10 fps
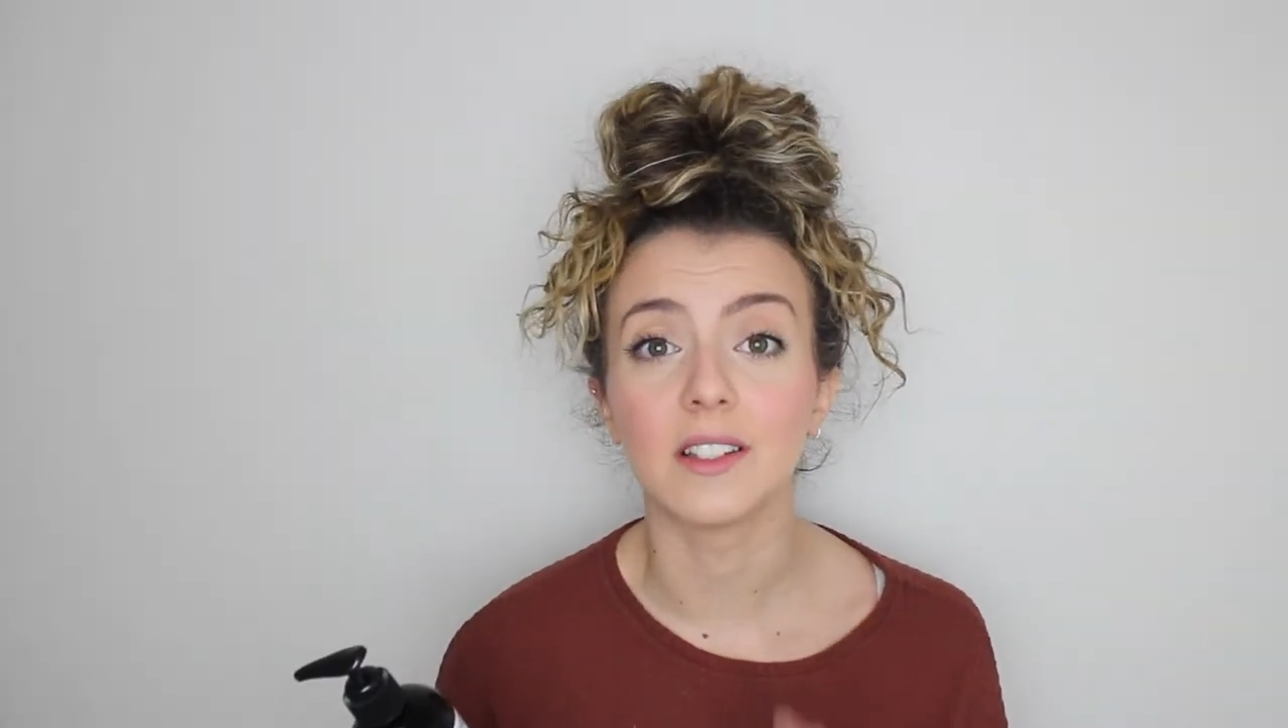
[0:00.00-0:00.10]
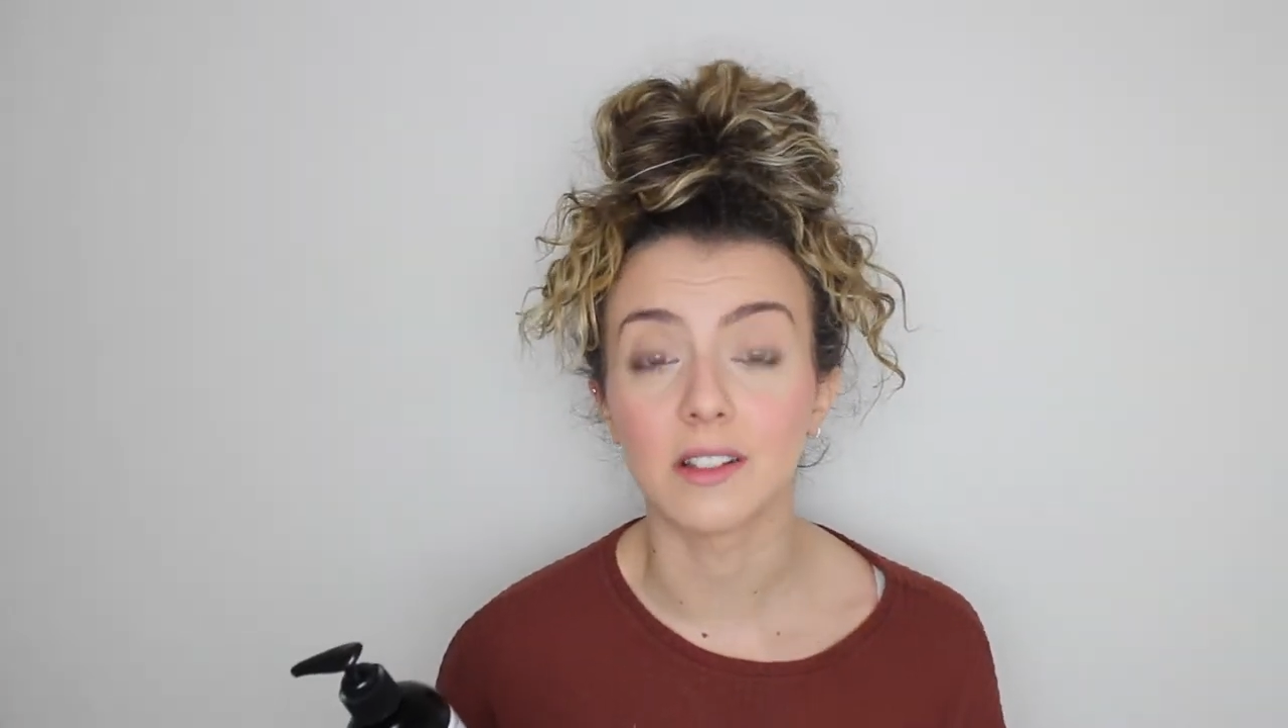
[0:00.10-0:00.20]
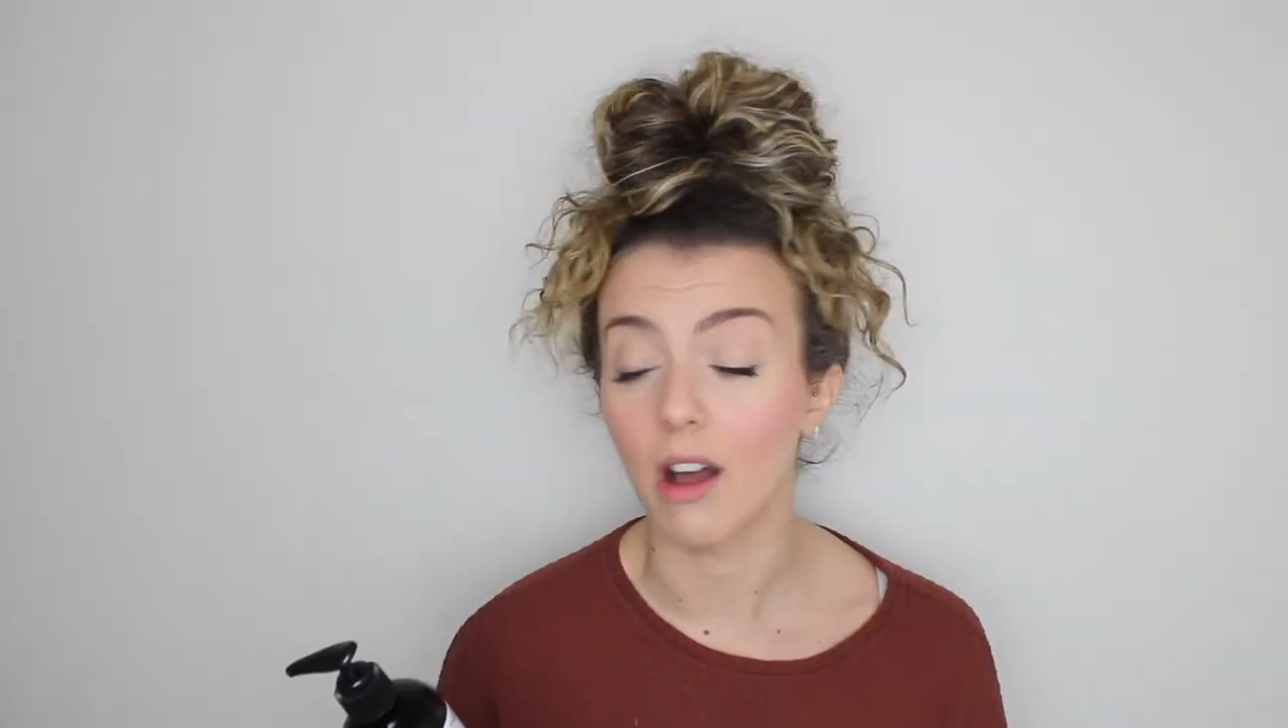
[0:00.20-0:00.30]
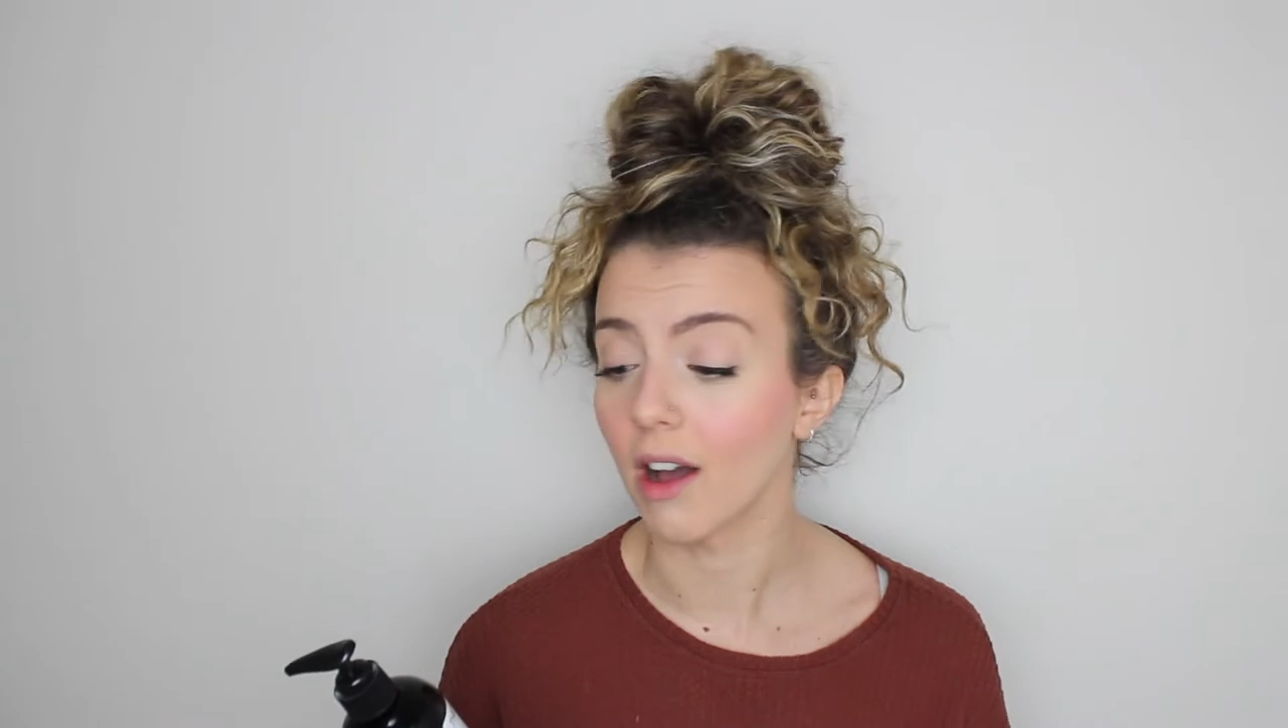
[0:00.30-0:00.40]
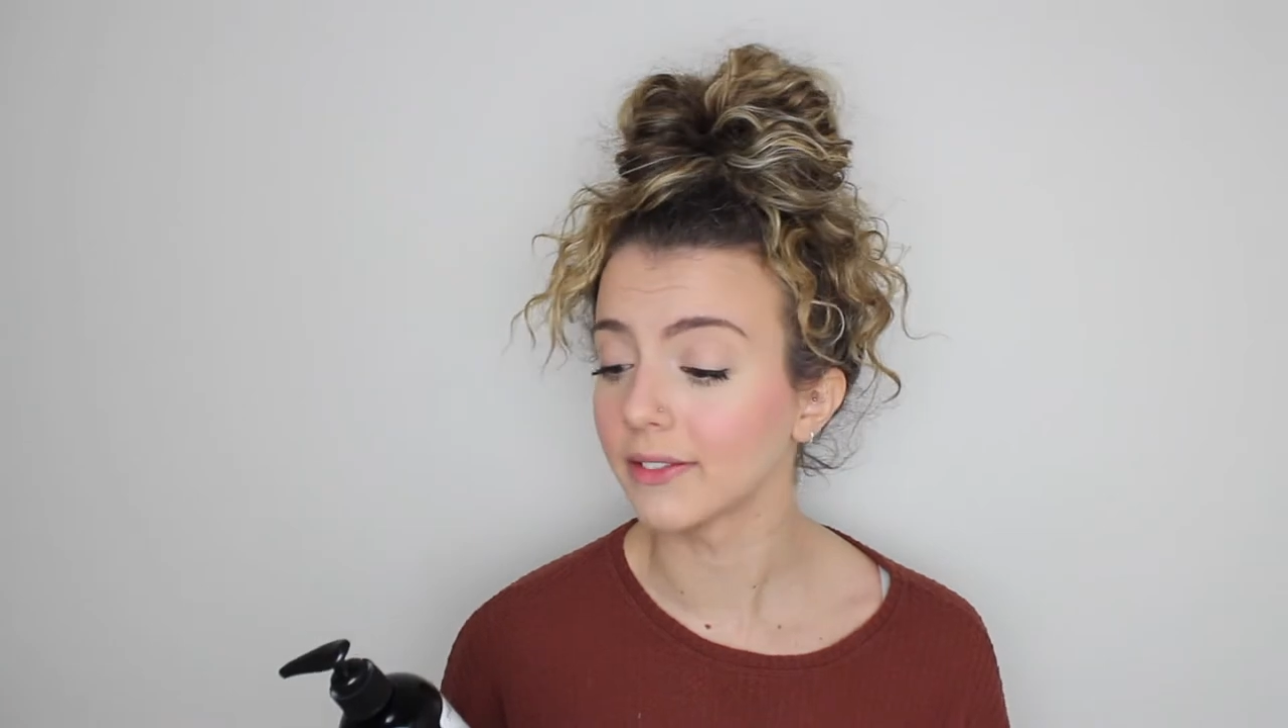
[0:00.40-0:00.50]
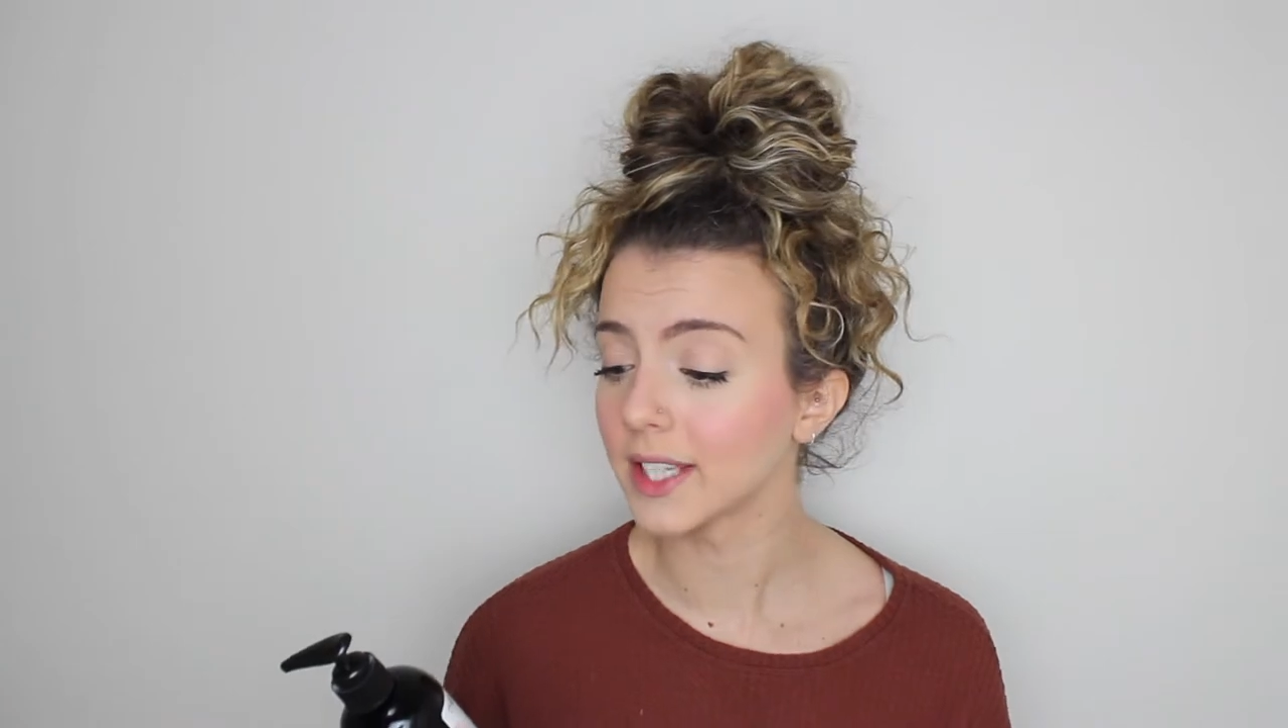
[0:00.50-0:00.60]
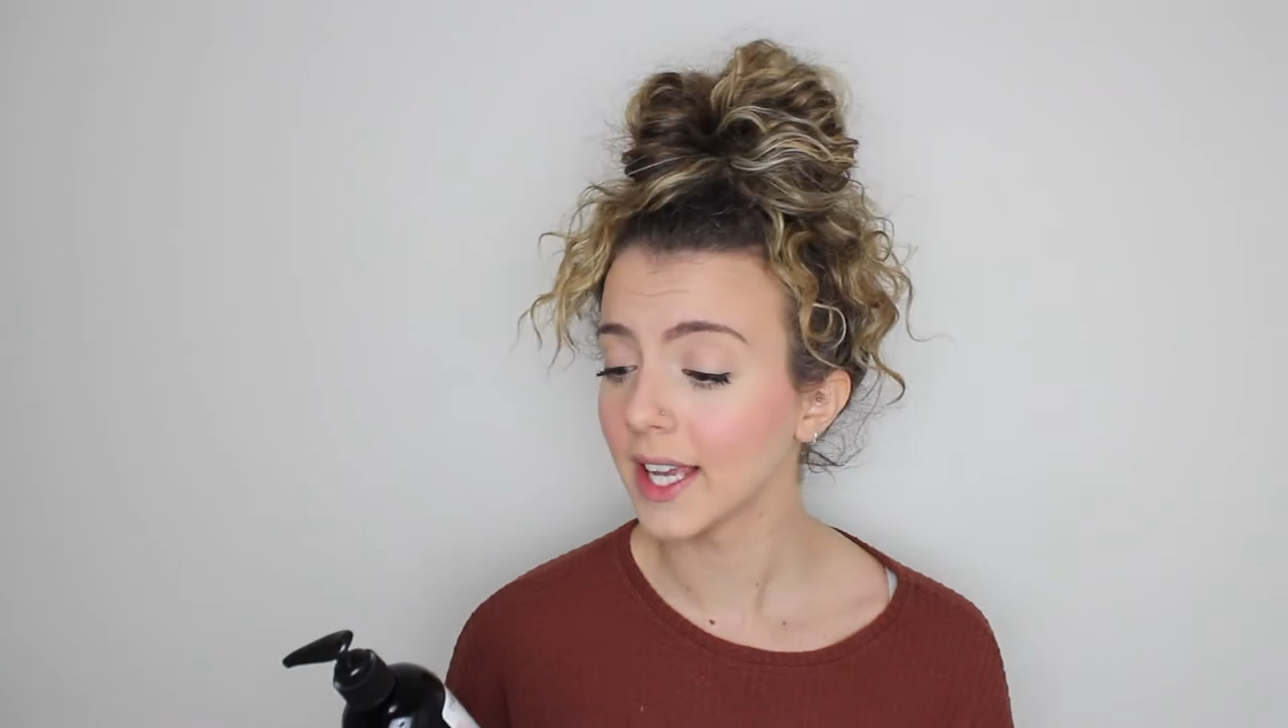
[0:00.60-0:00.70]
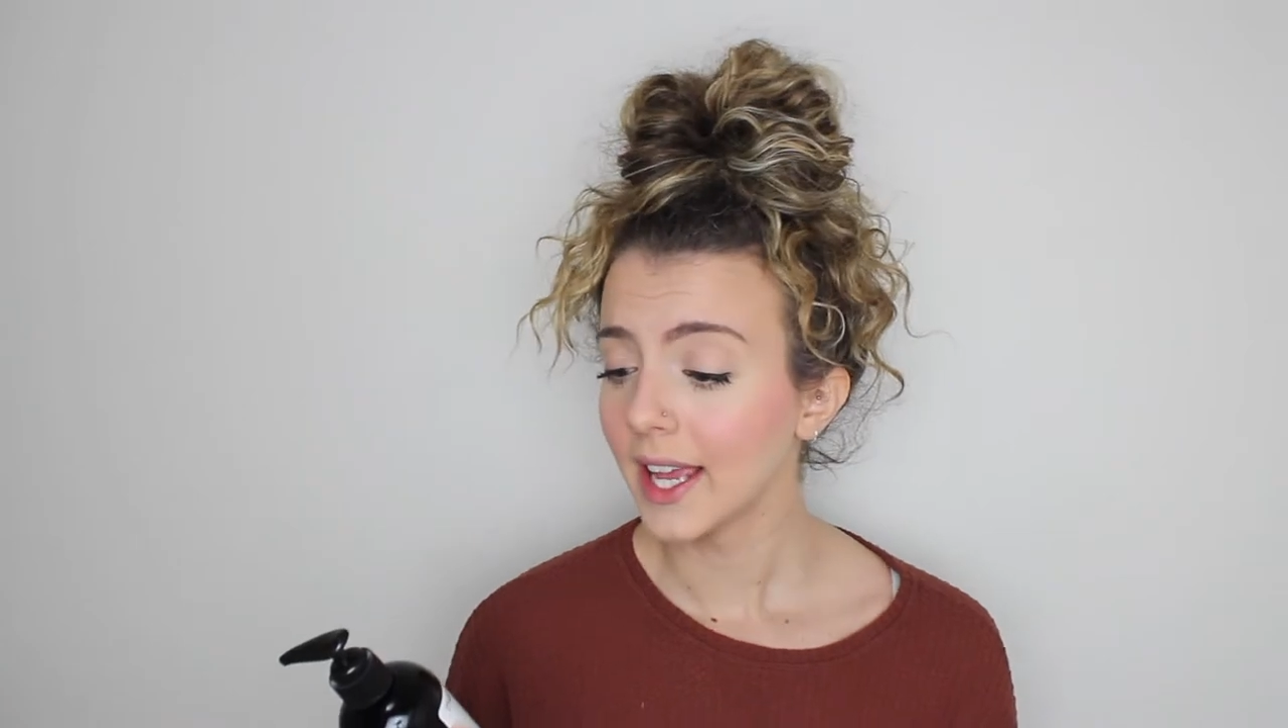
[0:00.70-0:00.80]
soft